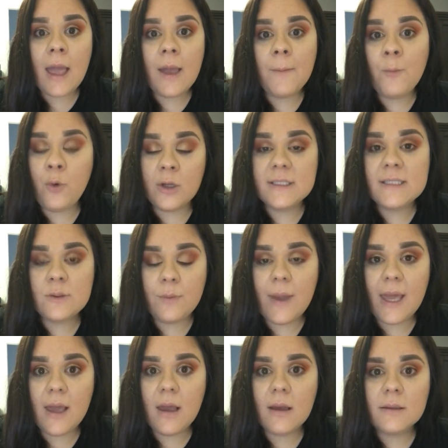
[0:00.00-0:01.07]
I
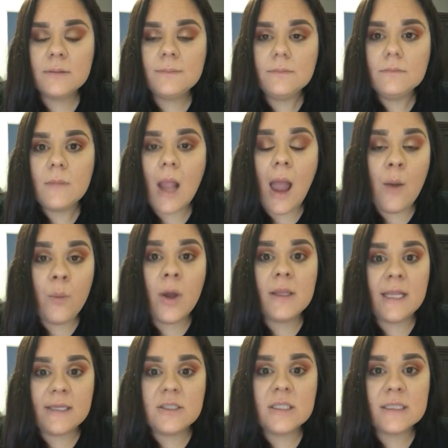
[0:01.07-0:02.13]
want to wait.
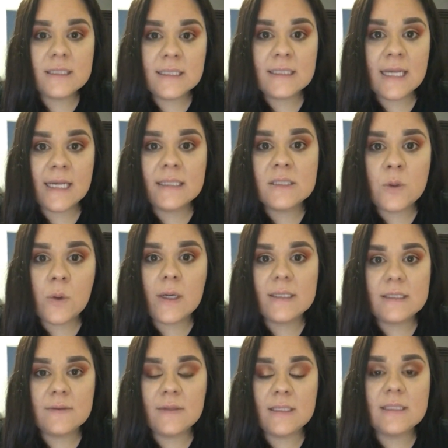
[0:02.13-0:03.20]
I want nature to take
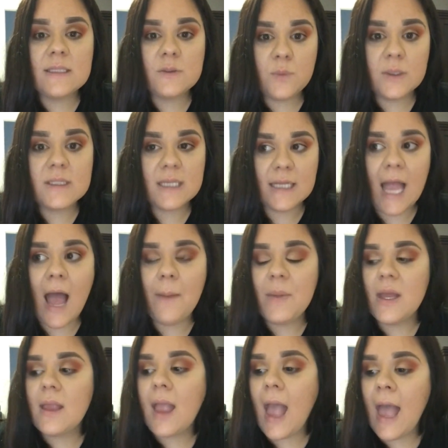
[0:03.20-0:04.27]
its course if this is
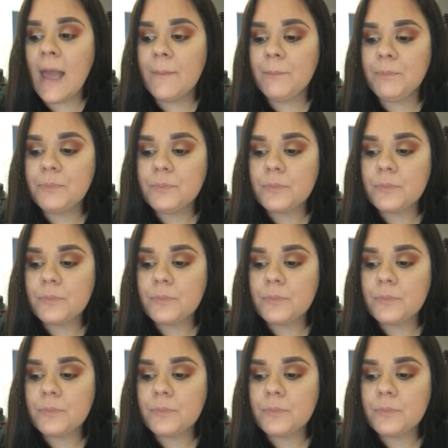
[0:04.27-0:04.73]
what's going to happen.